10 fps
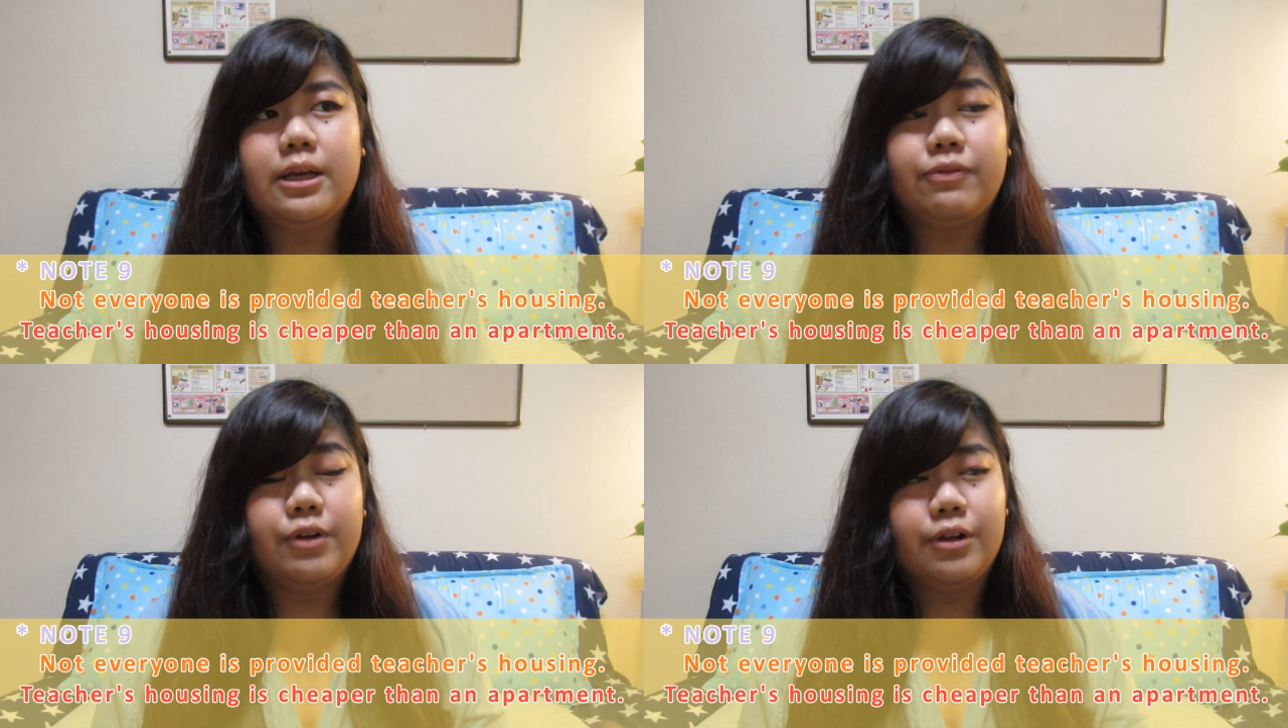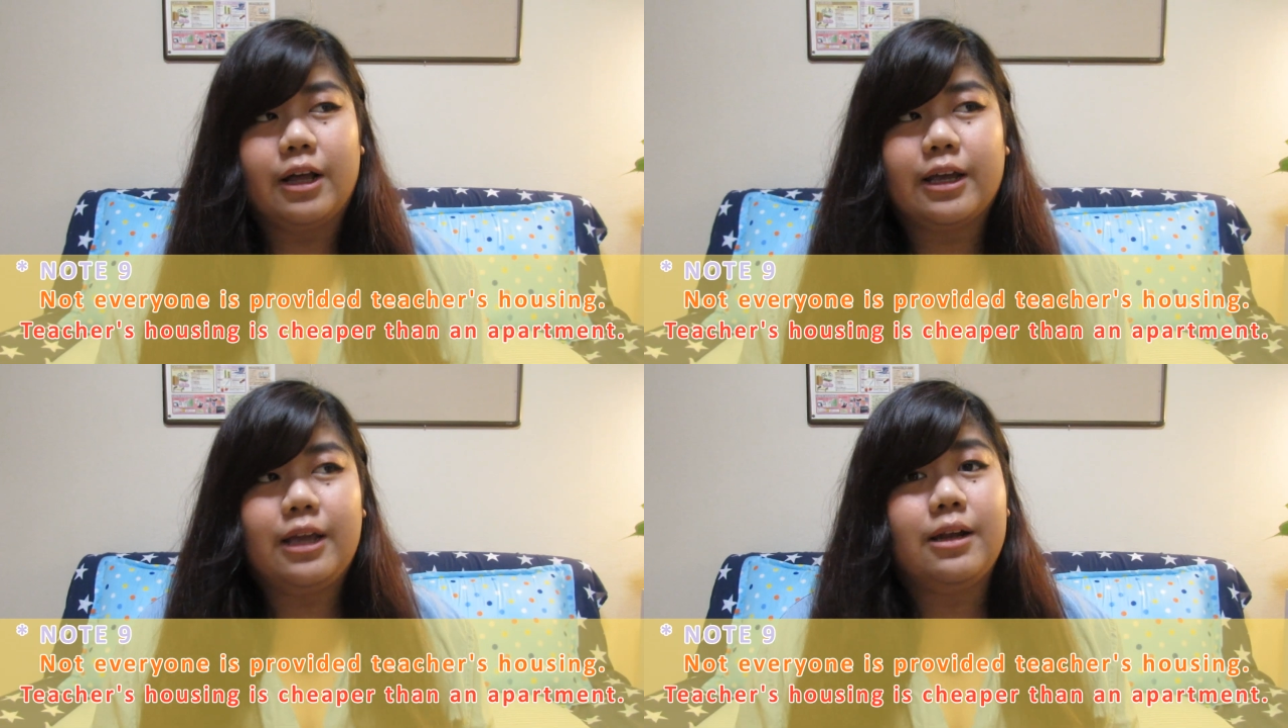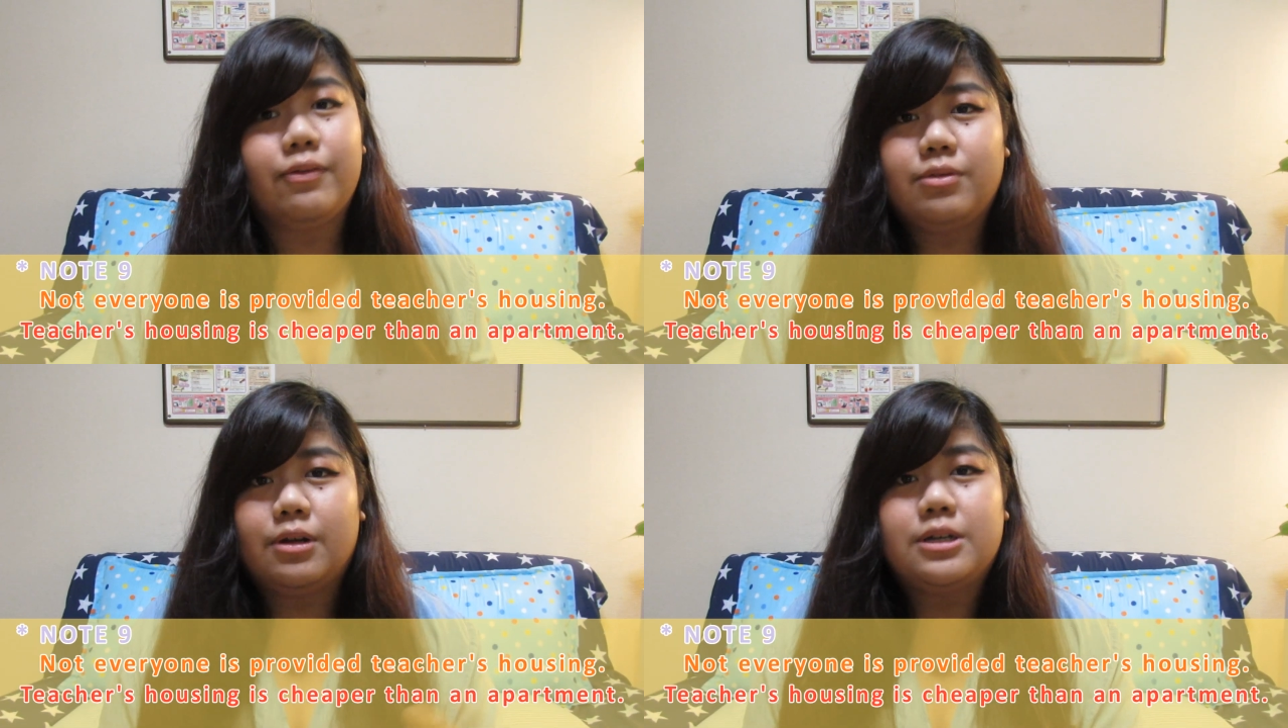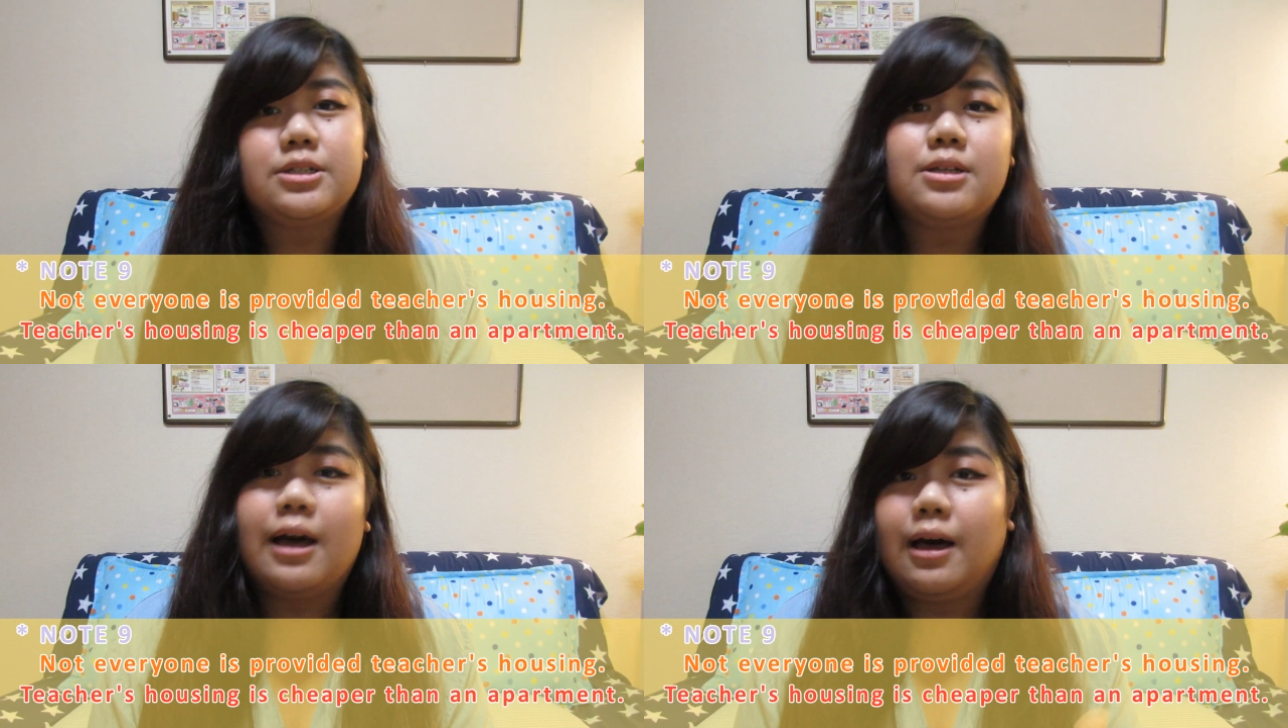If you're lucky enough,
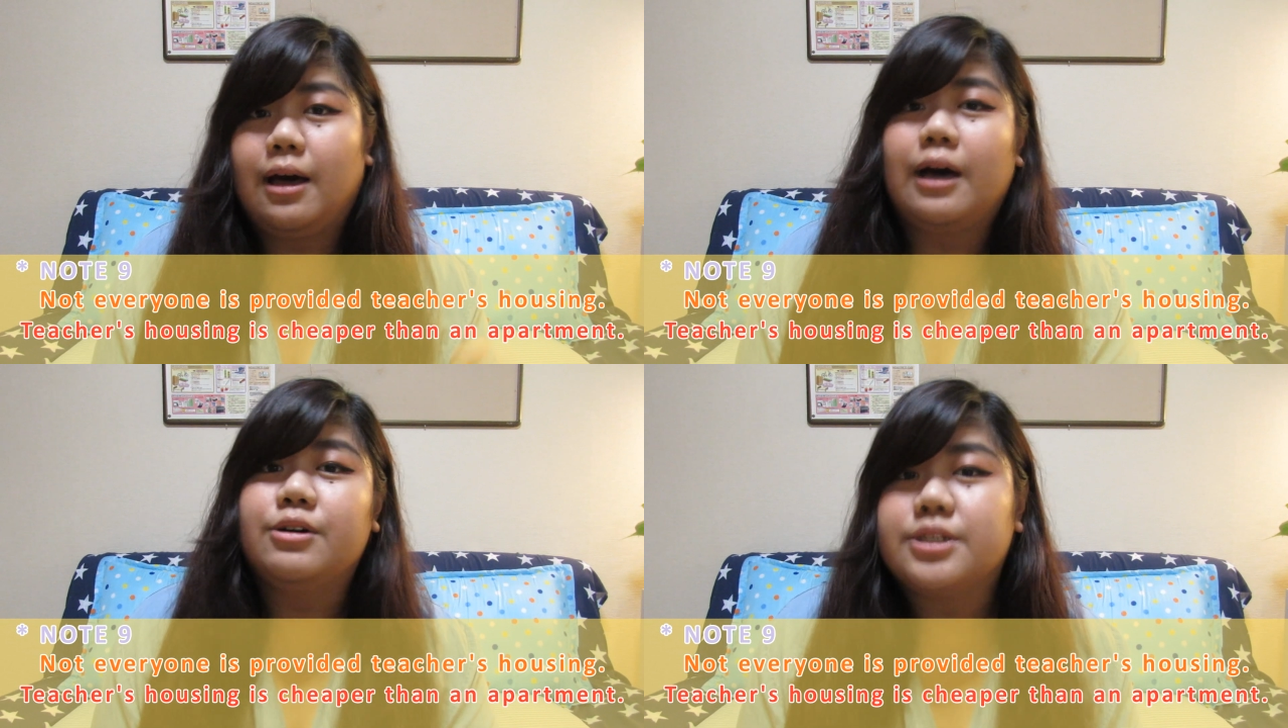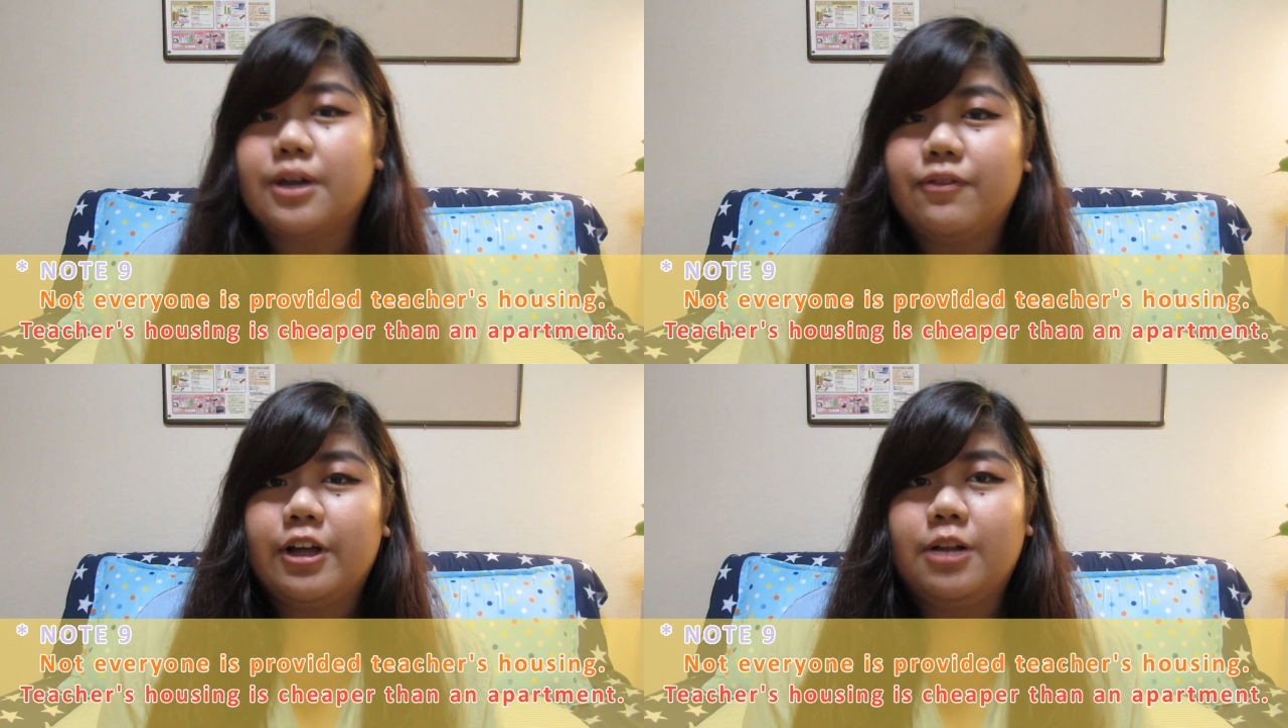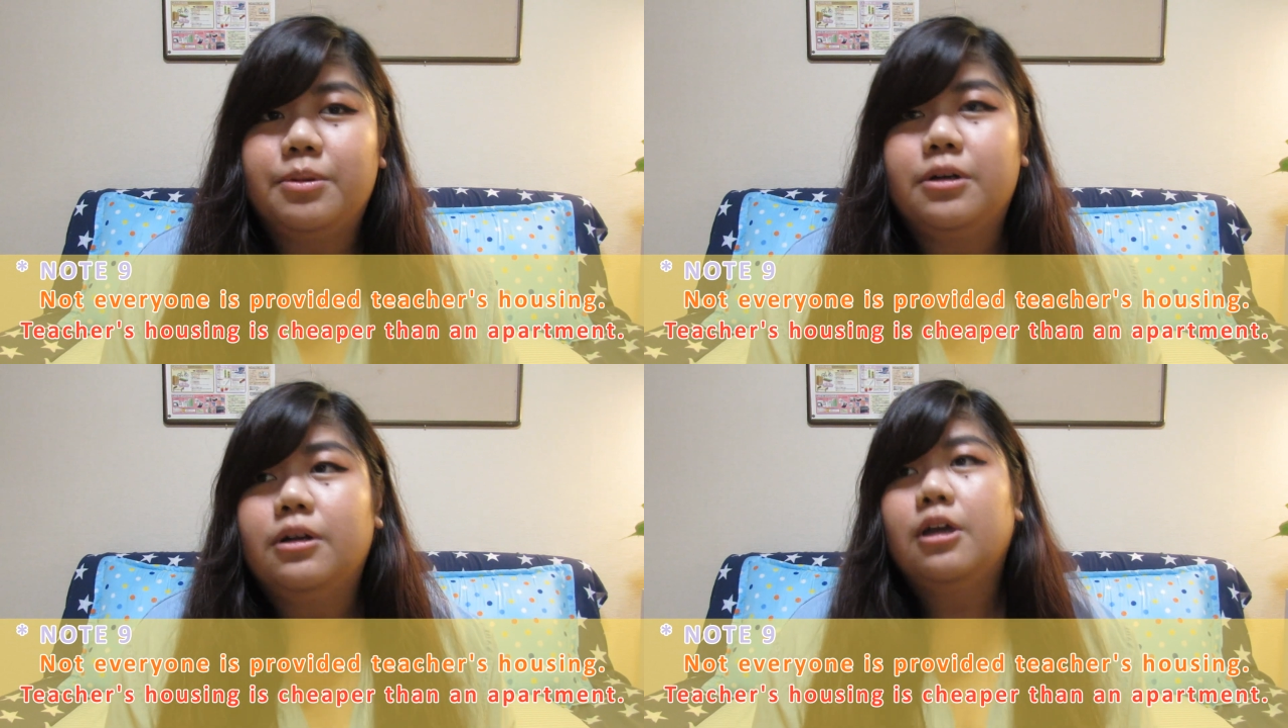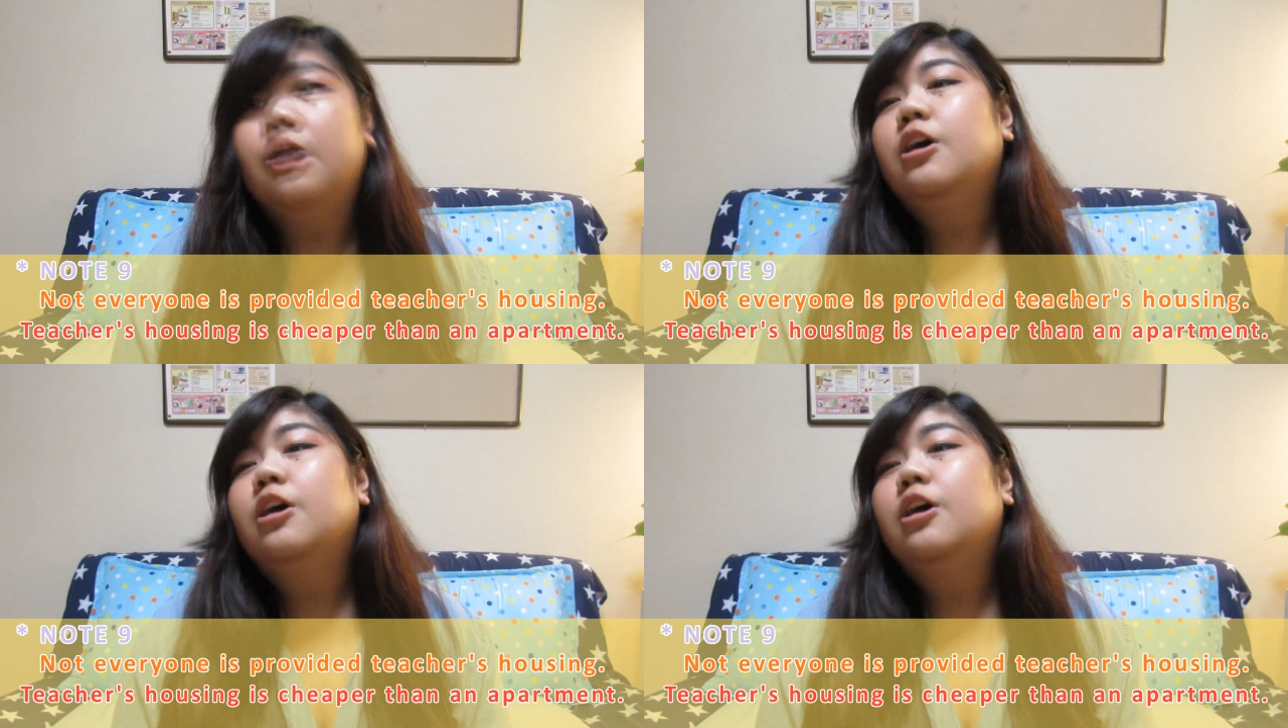there's a housing available.